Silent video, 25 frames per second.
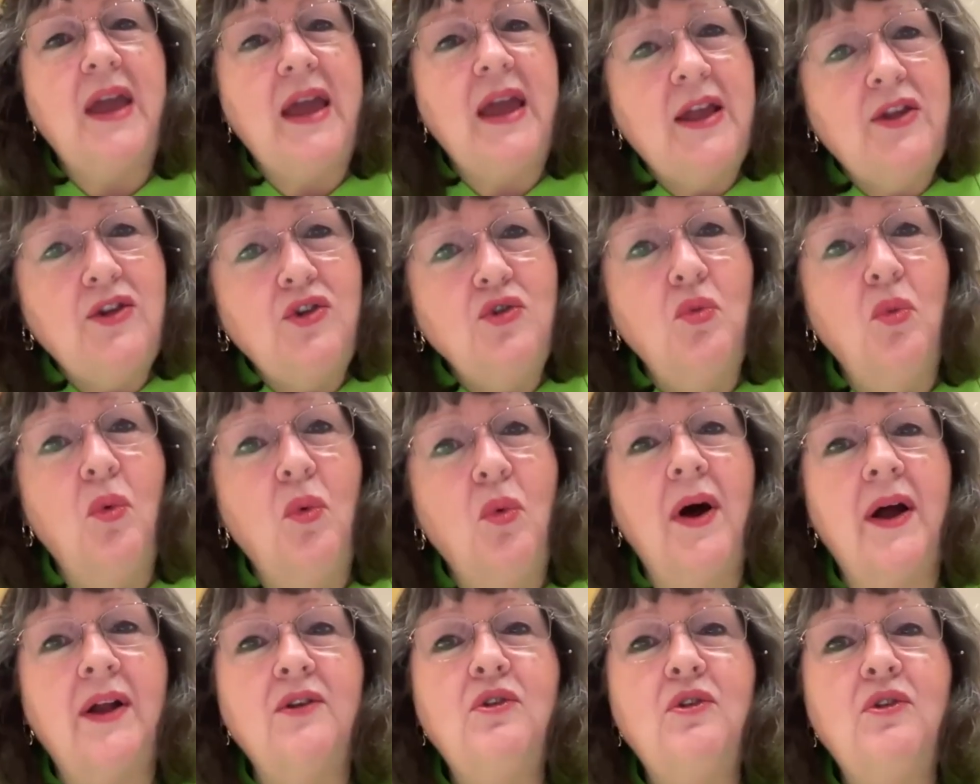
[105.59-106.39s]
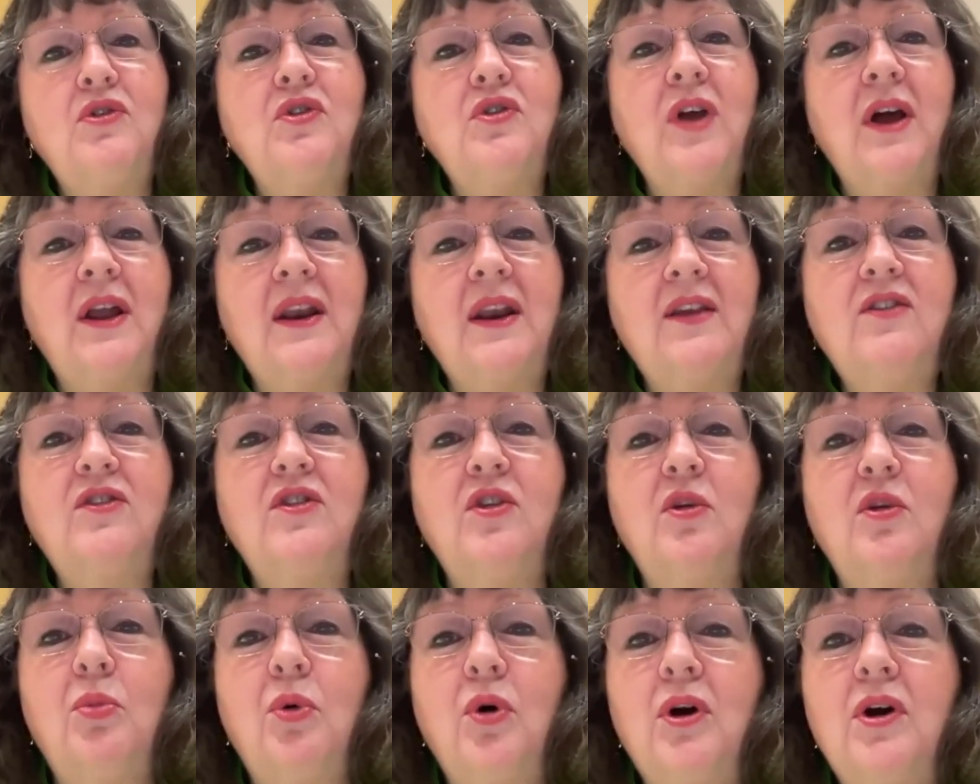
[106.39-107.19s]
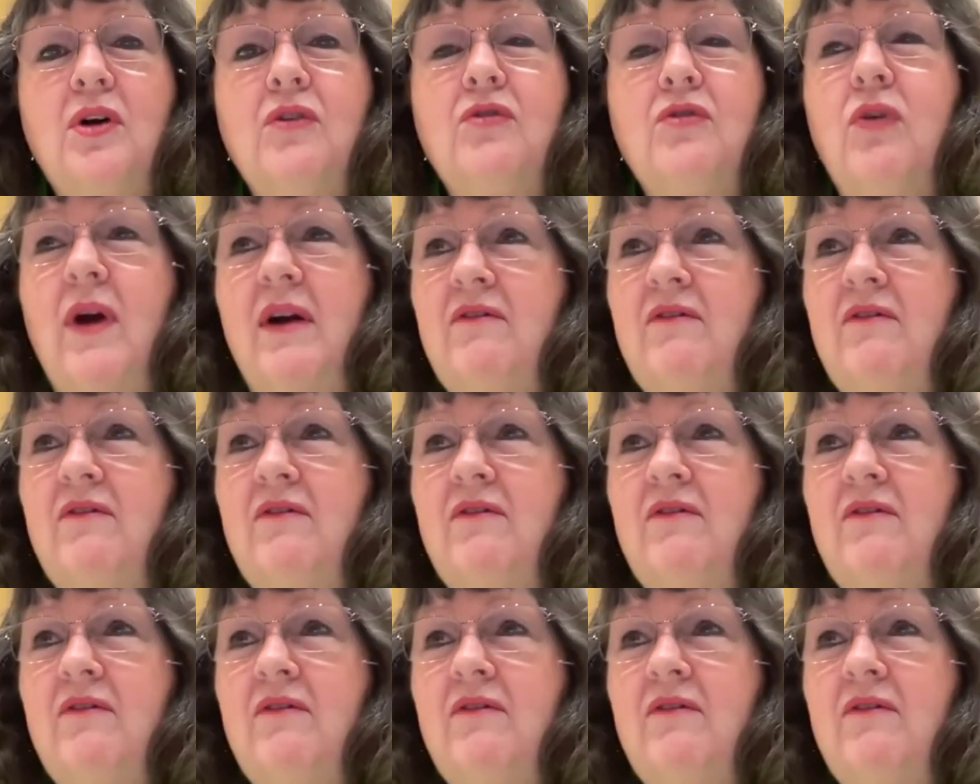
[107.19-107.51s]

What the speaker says: each one who studies the book of